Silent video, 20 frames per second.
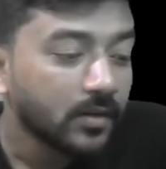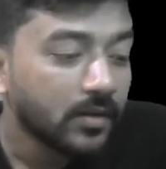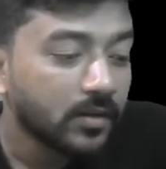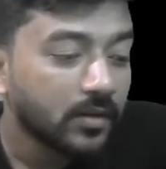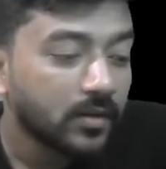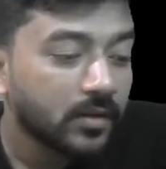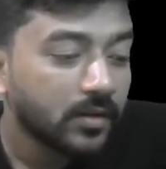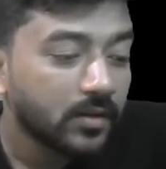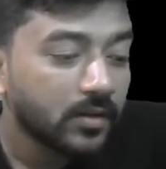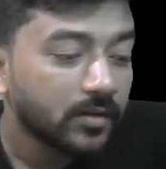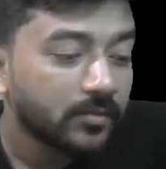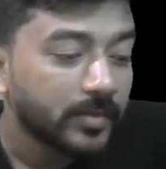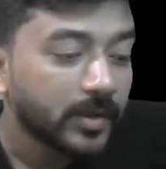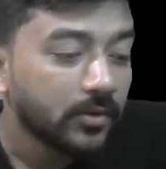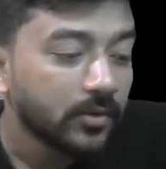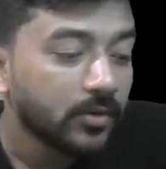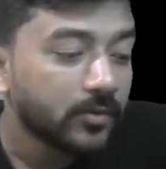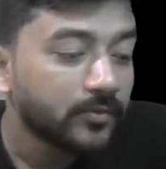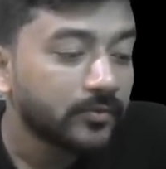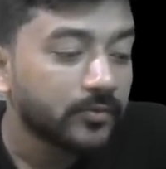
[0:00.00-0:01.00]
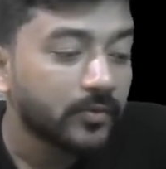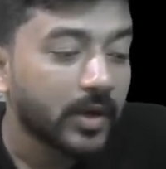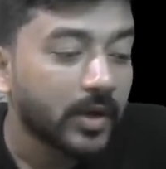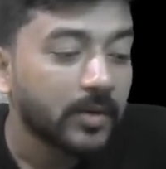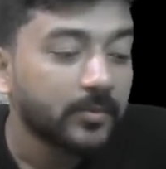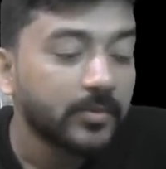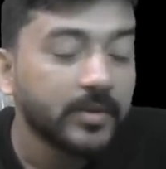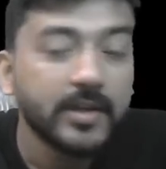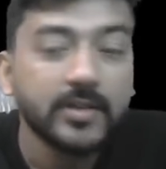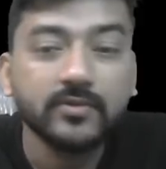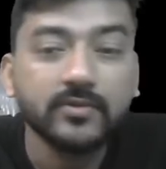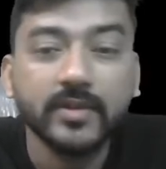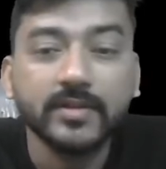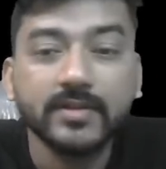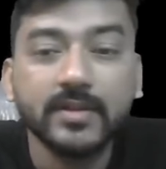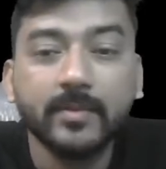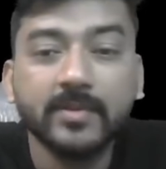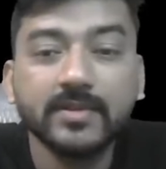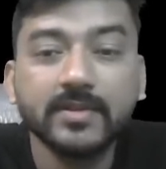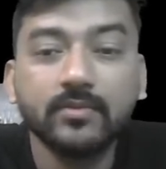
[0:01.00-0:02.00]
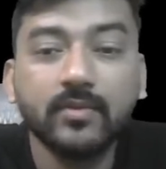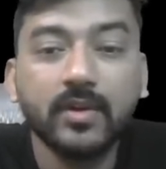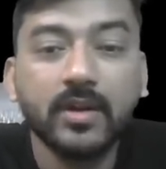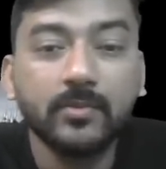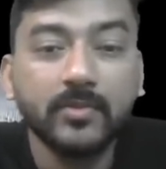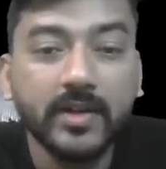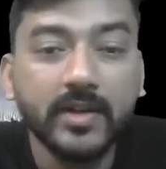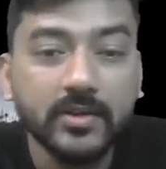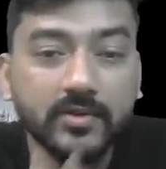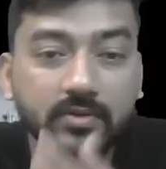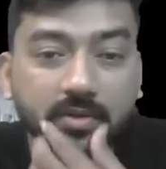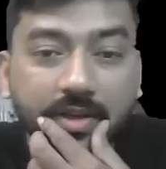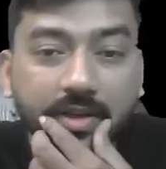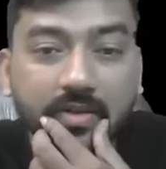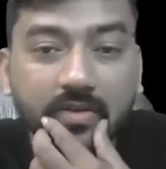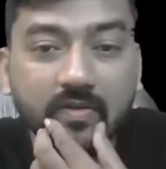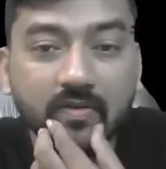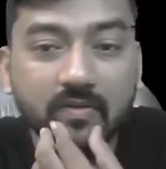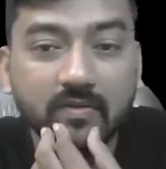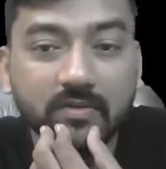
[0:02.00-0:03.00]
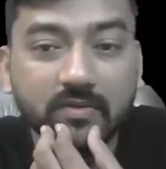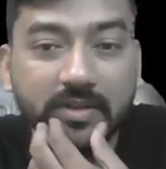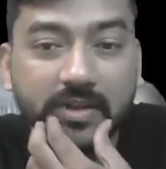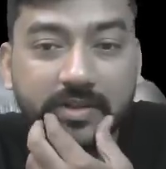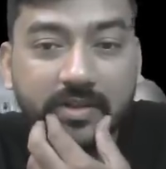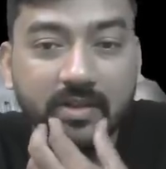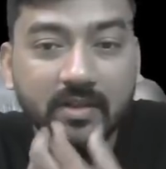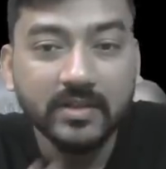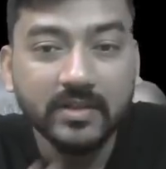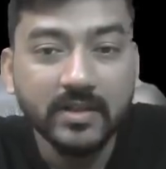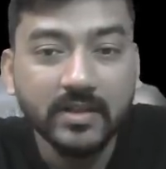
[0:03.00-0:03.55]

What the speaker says: value of 1 upon n square, summation 1 upon n square. So okay,